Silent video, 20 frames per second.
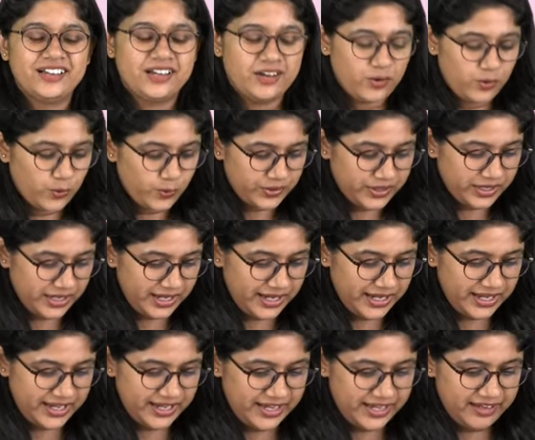
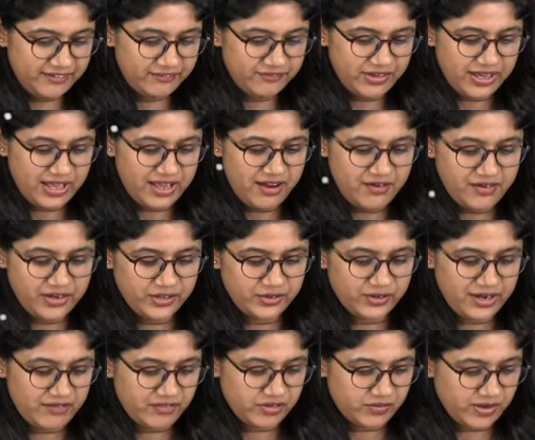Okay, very
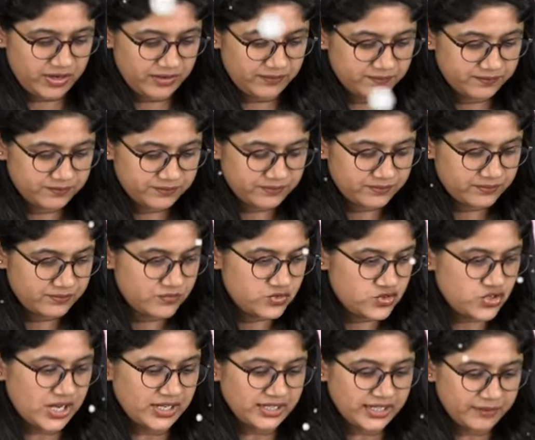good, everyone.
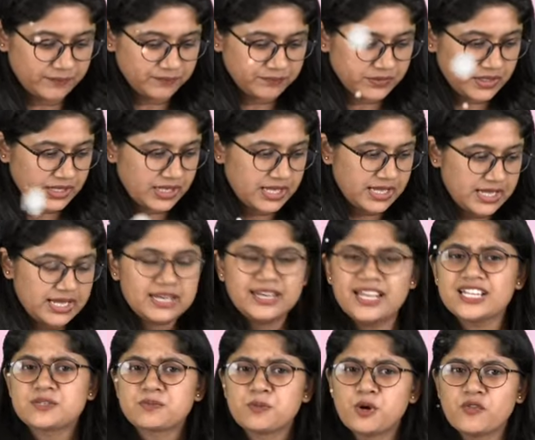Chaliye,
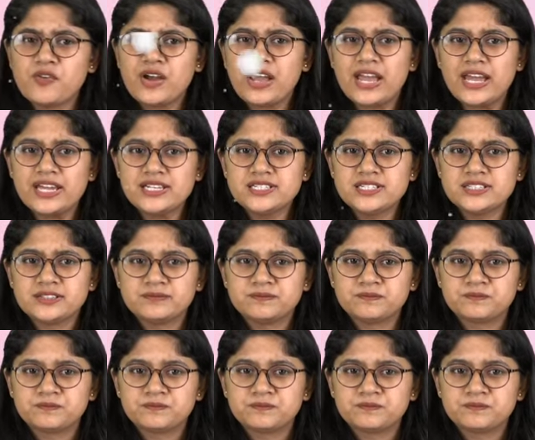let's move ahead.